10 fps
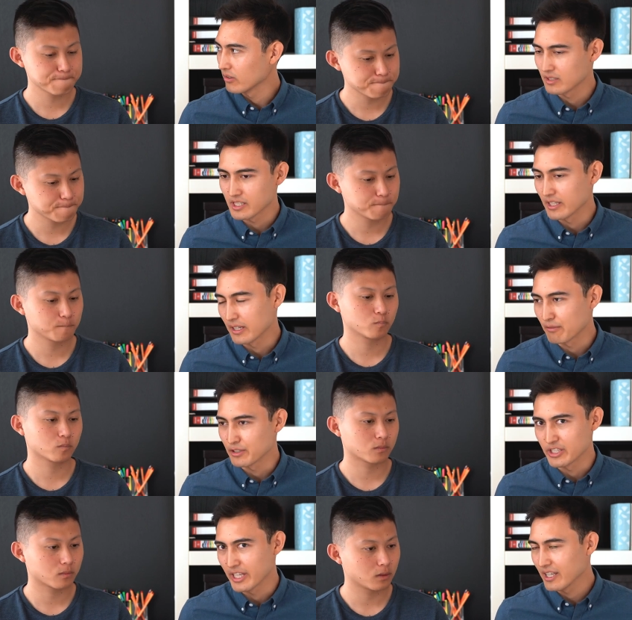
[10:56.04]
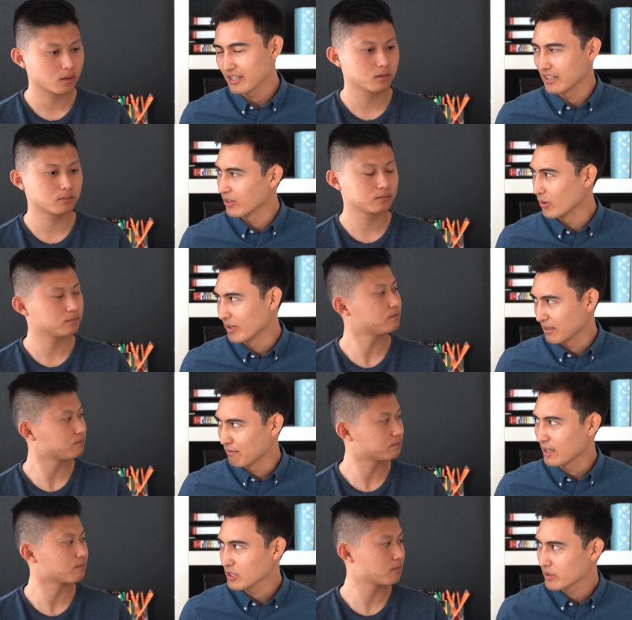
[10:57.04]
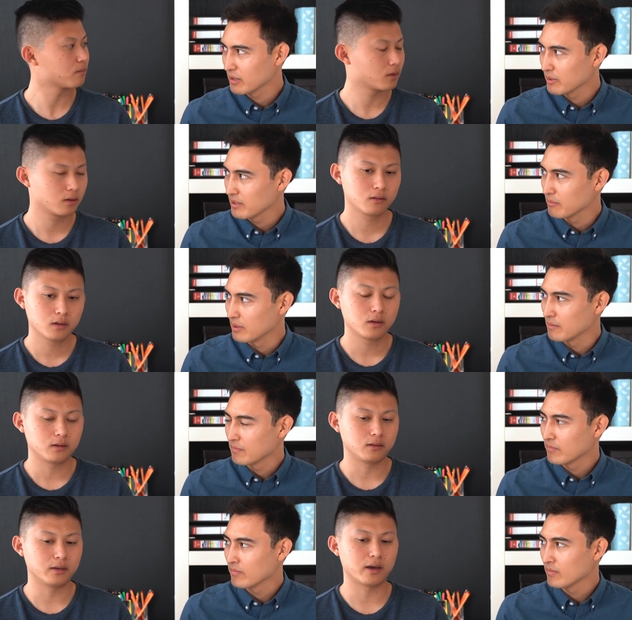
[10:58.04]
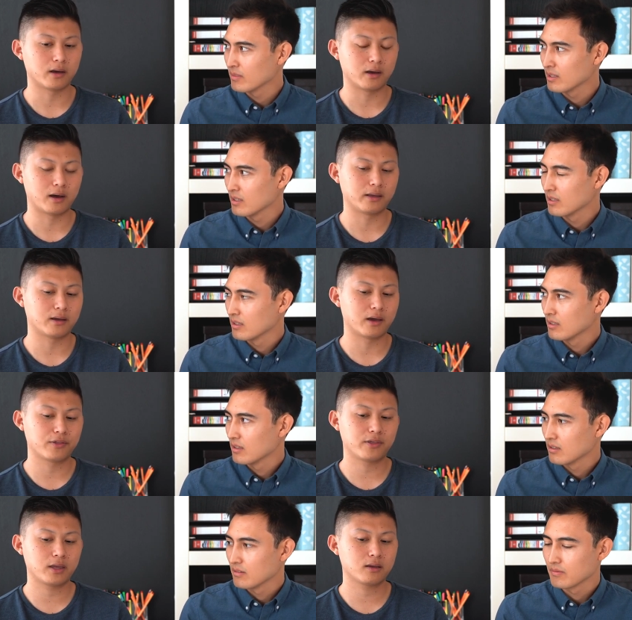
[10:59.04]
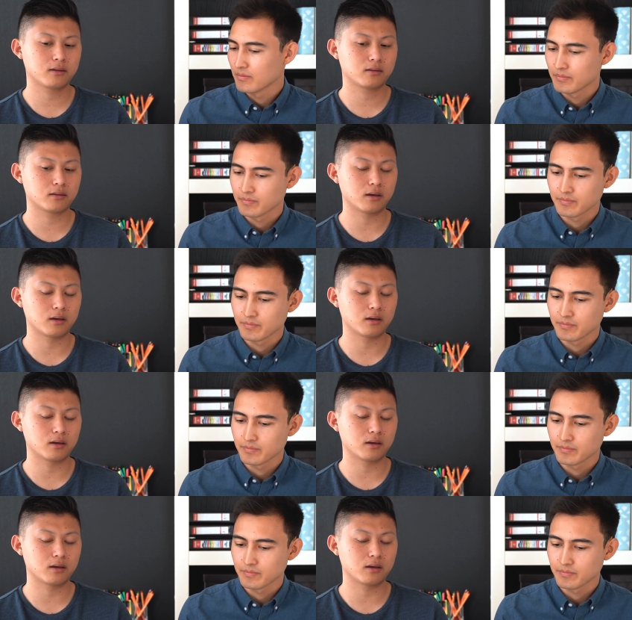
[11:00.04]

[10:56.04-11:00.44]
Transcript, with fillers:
Speaker 1: on say an average day? I know it can fluctuate a bit. But...
Speaker 2: Yeah, I I think.